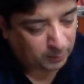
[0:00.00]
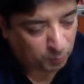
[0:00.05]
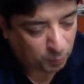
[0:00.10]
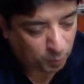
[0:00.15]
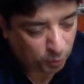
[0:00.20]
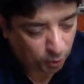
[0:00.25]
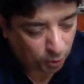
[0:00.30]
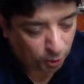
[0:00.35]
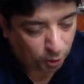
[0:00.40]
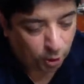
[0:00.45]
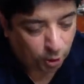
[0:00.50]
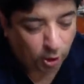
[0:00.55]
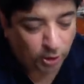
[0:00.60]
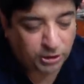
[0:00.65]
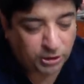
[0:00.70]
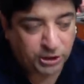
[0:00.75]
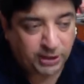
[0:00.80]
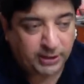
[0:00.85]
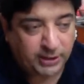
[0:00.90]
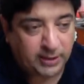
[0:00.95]
more
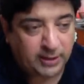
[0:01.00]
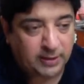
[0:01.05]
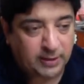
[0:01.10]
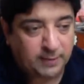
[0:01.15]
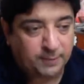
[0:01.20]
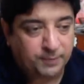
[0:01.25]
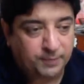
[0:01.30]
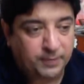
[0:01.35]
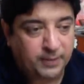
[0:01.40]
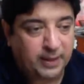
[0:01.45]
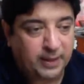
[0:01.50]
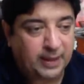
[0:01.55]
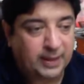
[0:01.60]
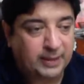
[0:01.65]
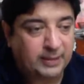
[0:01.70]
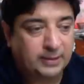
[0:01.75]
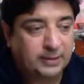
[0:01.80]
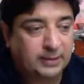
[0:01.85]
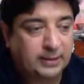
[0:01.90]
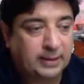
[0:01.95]
logical
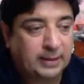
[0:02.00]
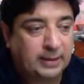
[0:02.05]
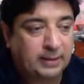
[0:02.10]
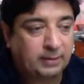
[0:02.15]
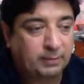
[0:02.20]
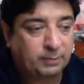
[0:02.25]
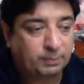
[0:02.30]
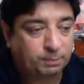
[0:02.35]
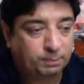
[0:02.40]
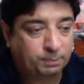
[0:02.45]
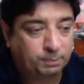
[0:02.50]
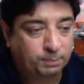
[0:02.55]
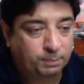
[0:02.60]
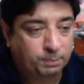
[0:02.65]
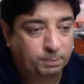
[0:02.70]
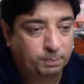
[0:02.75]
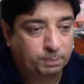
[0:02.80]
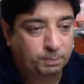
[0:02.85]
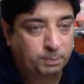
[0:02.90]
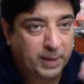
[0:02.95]
and the
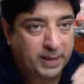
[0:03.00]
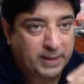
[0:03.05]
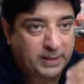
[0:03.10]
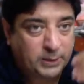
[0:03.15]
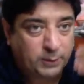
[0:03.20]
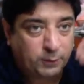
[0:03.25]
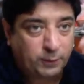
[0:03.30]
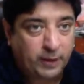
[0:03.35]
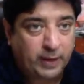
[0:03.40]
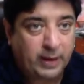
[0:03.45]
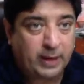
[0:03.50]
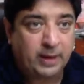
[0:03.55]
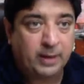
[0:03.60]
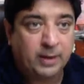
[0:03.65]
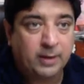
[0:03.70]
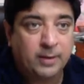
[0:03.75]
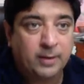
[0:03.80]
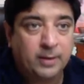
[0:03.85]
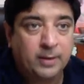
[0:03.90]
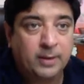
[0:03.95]
best
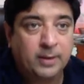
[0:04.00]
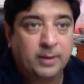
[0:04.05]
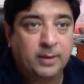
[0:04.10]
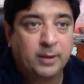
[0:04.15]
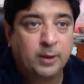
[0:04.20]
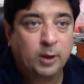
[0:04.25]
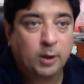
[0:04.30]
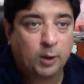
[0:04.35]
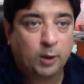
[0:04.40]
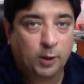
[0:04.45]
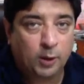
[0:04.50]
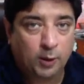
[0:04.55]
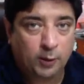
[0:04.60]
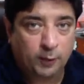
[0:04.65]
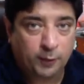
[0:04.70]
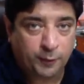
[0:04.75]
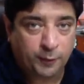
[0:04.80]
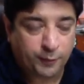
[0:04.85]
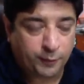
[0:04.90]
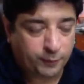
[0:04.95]
way
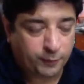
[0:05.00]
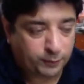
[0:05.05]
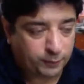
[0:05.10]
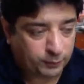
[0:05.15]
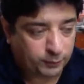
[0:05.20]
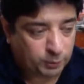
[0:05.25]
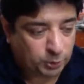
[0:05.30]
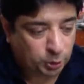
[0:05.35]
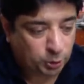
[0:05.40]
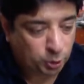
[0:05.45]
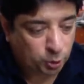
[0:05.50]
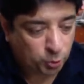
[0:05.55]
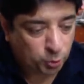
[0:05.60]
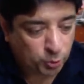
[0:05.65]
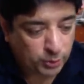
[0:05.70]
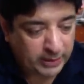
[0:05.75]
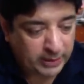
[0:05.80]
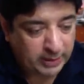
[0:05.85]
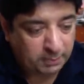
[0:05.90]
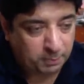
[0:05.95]
of
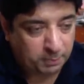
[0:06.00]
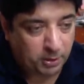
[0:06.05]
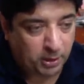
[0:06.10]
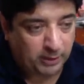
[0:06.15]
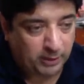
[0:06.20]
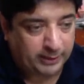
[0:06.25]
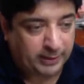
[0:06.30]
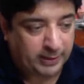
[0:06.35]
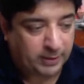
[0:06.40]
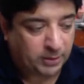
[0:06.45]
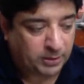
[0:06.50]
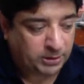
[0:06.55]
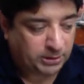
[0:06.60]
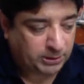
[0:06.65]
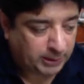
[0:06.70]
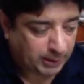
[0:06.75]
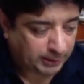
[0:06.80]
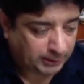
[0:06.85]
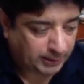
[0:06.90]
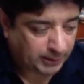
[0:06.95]
doing blogging or
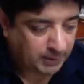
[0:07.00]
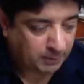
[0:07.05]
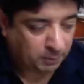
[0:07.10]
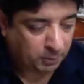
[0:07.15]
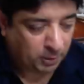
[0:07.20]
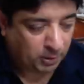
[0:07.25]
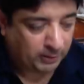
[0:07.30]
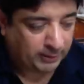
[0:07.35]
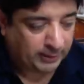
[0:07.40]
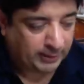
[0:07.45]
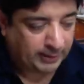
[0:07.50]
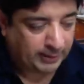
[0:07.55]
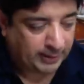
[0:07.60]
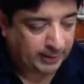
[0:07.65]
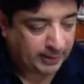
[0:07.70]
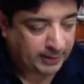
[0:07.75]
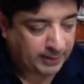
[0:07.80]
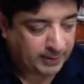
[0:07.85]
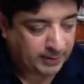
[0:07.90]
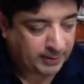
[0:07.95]
starting
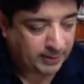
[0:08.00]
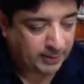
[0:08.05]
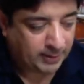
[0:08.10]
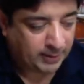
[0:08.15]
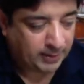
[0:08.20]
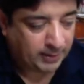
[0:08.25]
blogging is